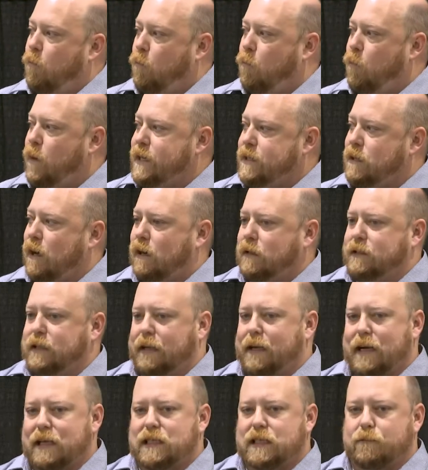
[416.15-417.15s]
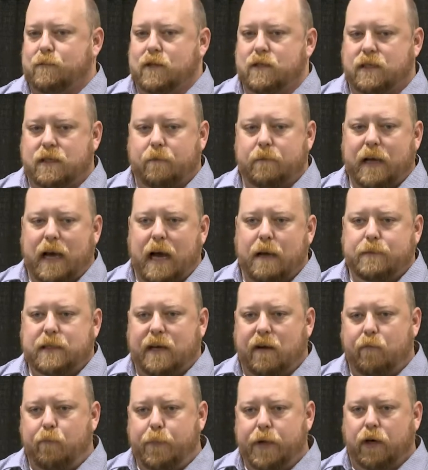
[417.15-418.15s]
We talk to customers sometimes
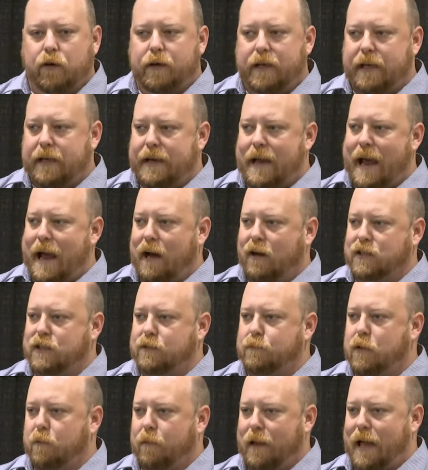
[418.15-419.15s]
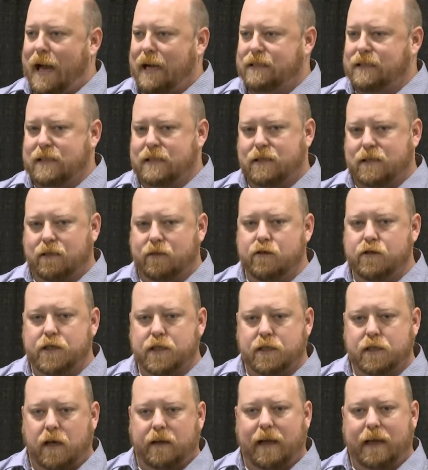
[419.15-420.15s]
that have built in-house mobile access
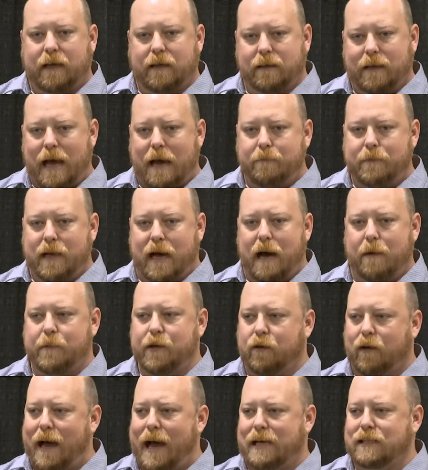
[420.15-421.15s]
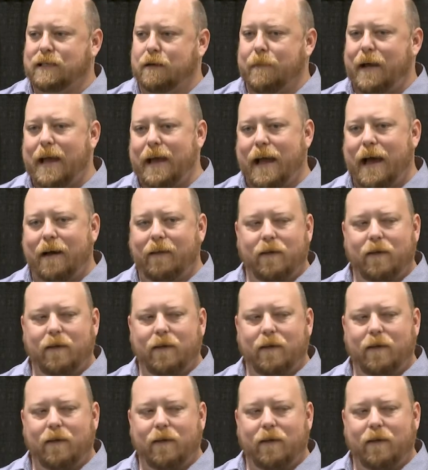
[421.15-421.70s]
solutions on like a laptop, and you'll ask them, hey, how